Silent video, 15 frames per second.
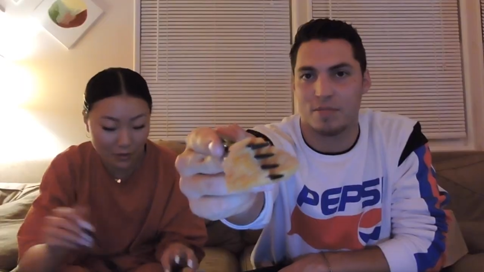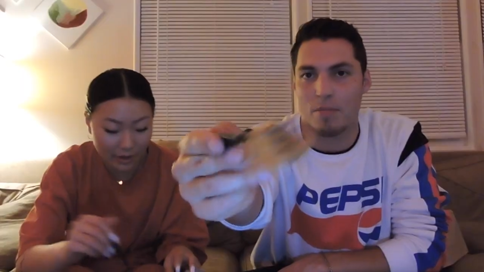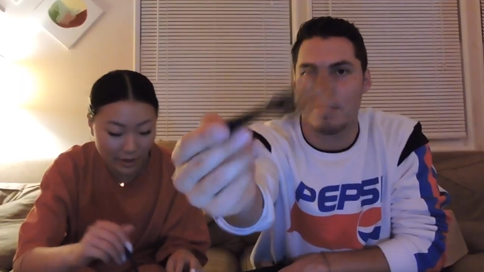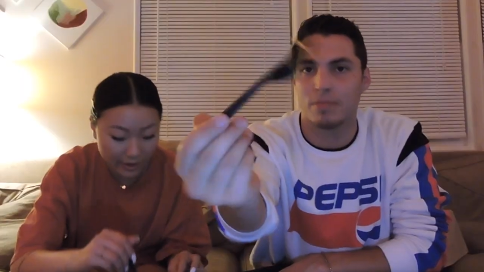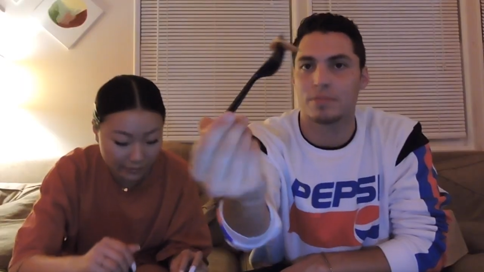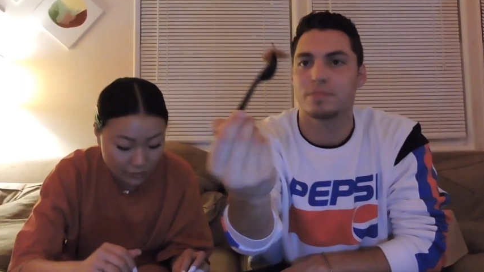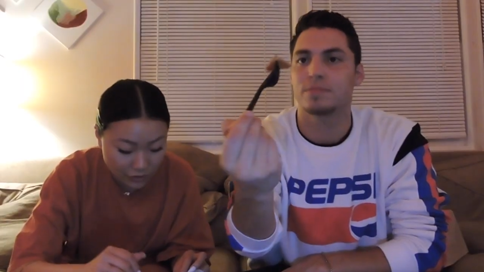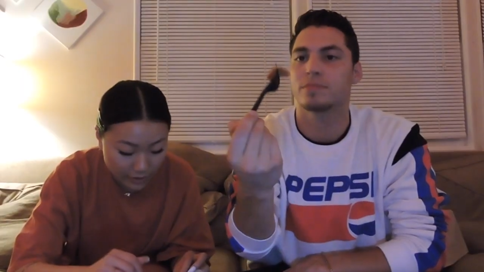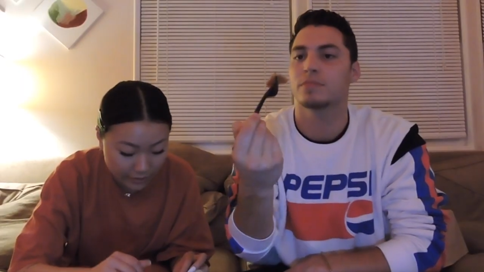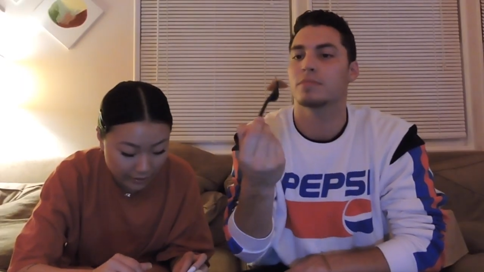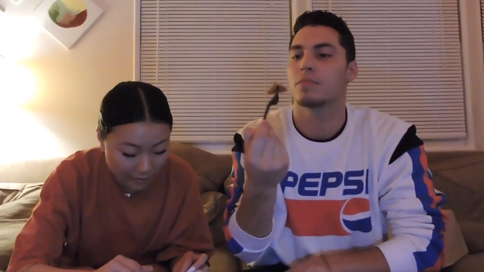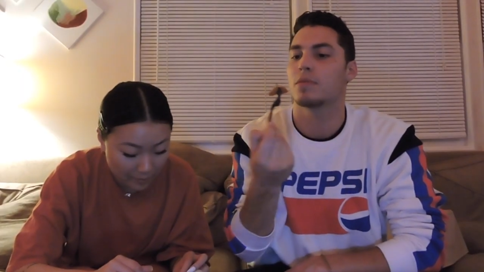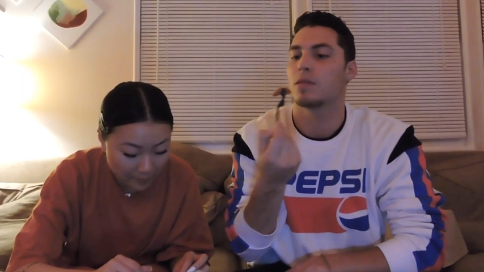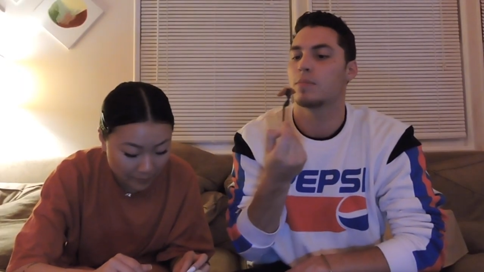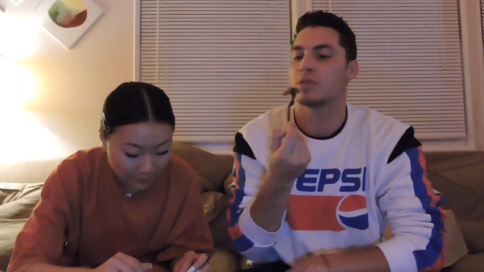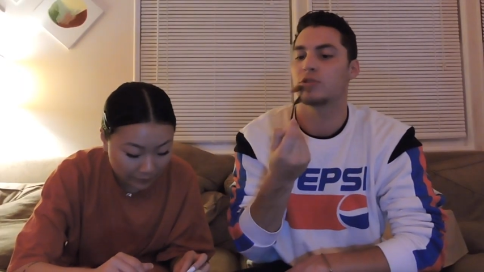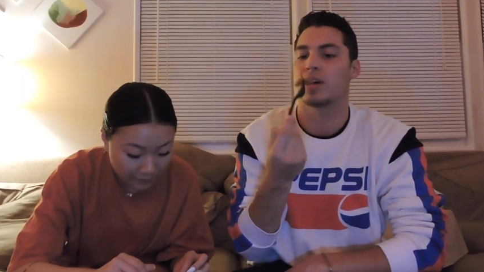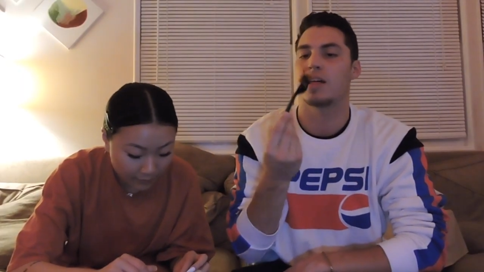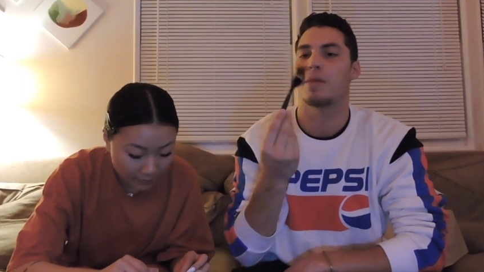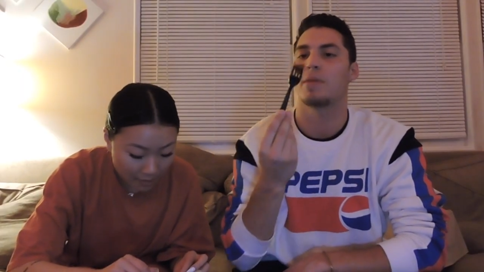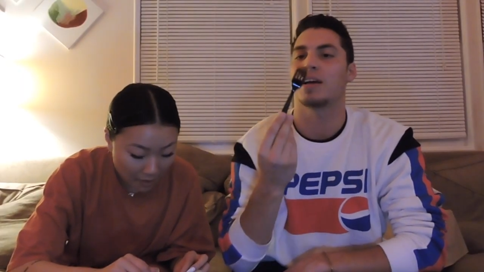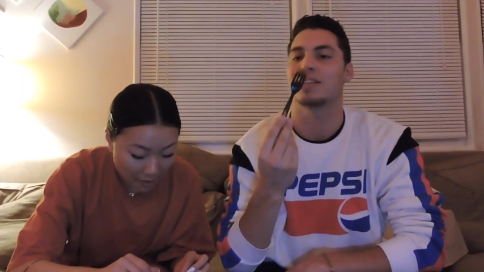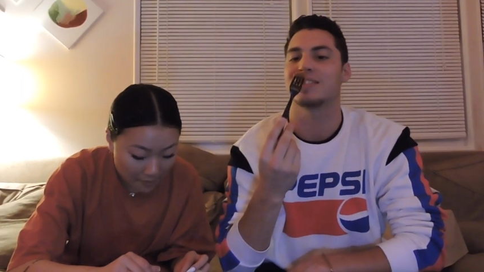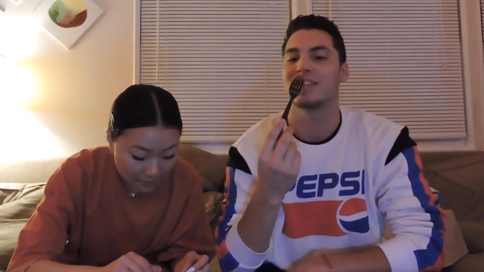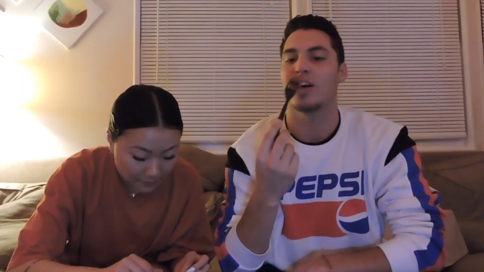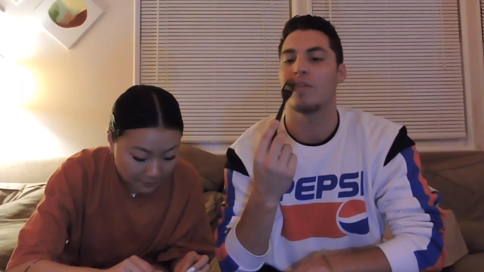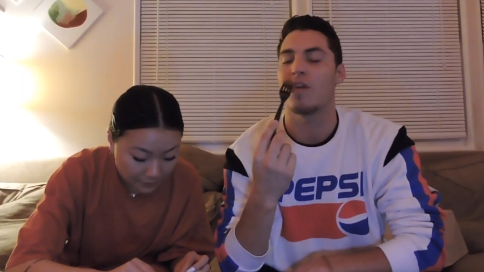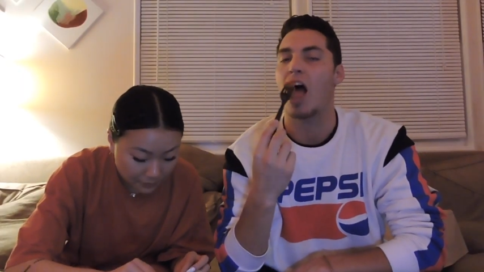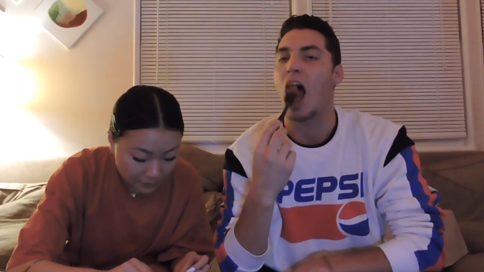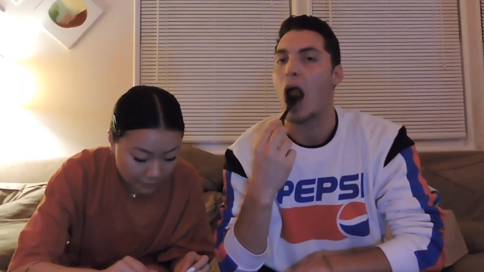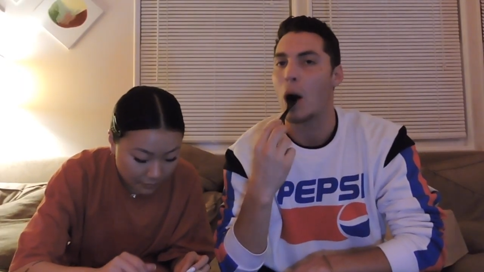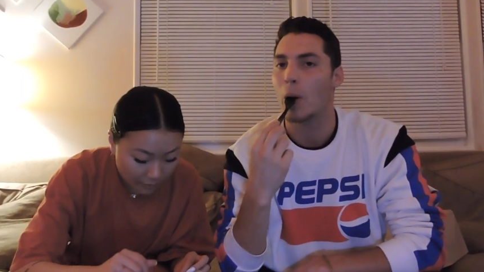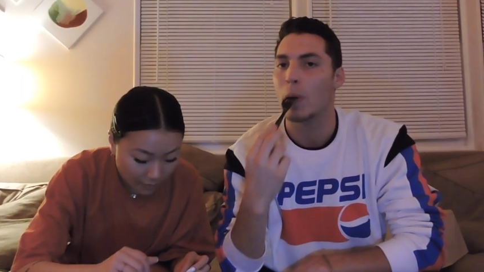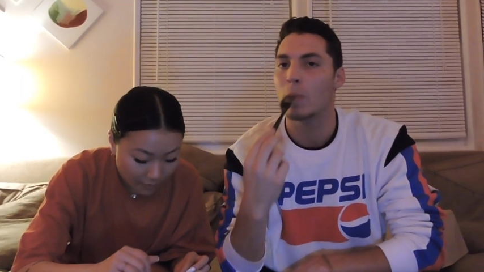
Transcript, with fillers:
Speaker 1: Oh yeah, I haven't tried it. I'm gonna try that by itself.